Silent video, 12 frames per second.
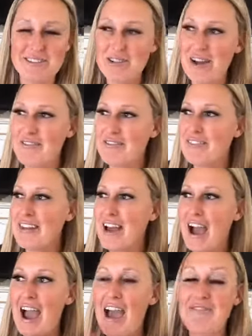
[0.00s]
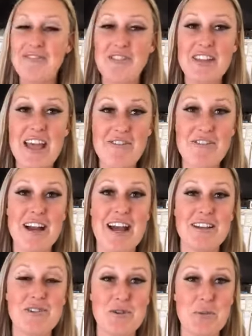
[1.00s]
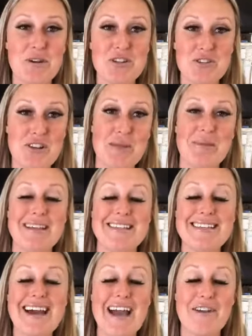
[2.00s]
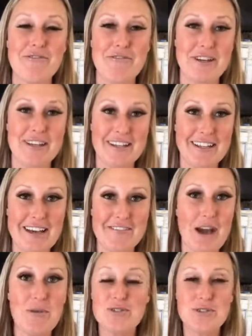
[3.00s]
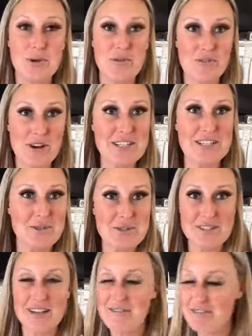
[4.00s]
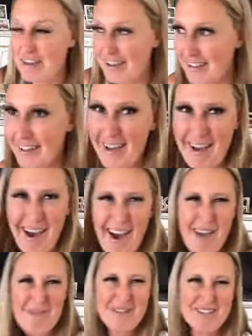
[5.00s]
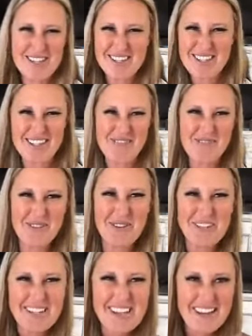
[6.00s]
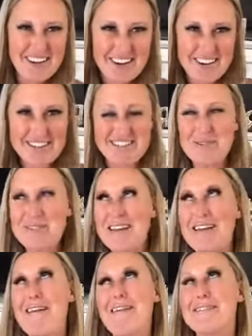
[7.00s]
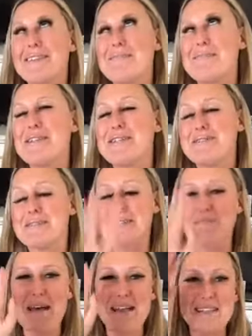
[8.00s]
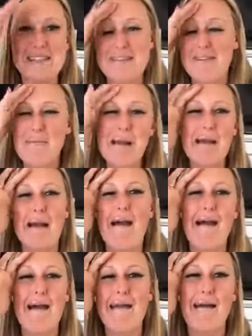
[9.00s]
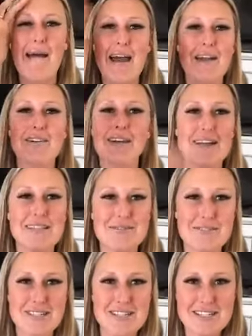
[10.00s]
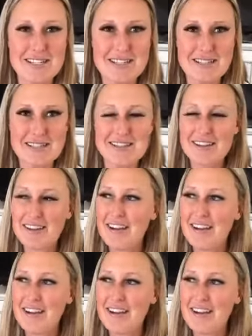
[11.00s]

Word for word: You have ne I have never had so much fun in my entire freaking life. I was so afraid to do this live event. I resisted it for years. I was like, oh, it's going to be too expensive. Oh my God. Oh, I had all kinds of resistance.